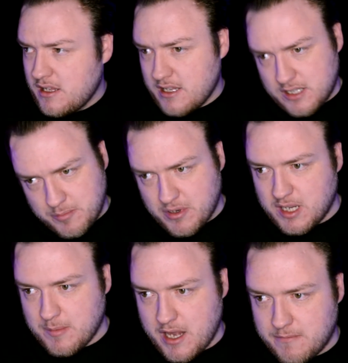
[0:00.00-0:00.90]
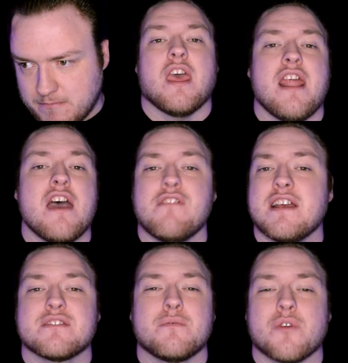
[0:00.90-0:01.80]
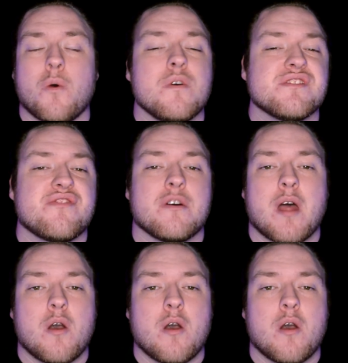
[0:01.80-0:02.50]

and the Bunnyman. And Hellraiser was always a film that